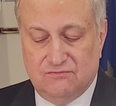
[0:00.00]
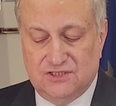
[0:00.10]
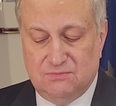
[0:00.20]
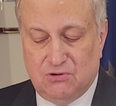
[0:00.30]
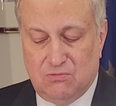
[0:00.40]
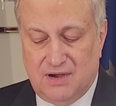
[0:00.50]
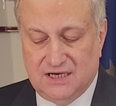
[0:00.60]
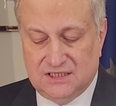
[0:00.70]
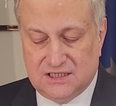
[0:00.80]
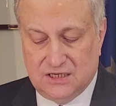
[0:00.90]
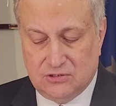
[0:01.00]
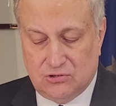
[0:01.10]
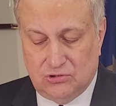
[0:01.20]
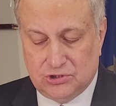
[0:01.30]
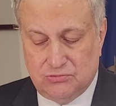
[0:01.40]
of diplomatic and
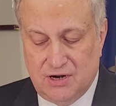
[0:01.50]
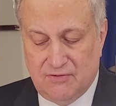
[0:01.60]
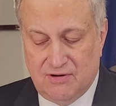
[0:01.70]
consular